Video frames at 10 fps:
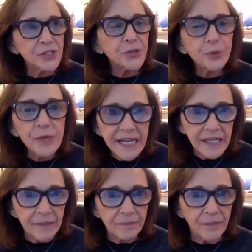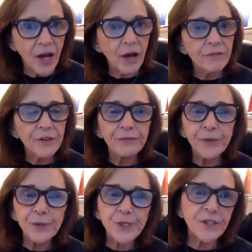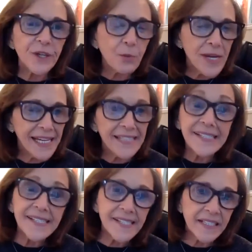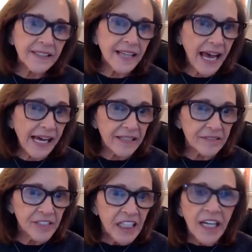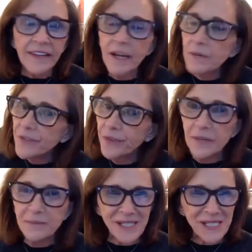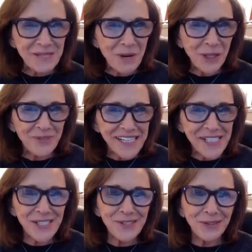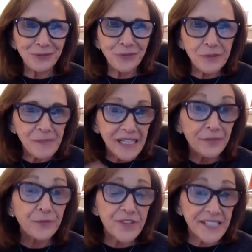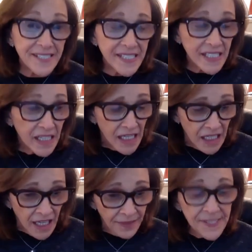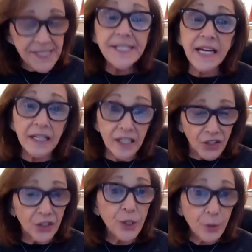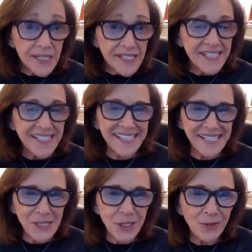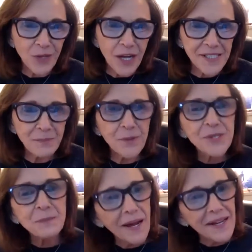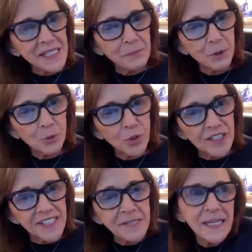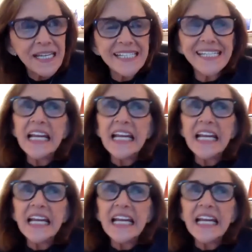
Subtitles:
dream of the future that we can still have. That was very much the motivation for me for this newest season of Cosmos, Possible Worlds, because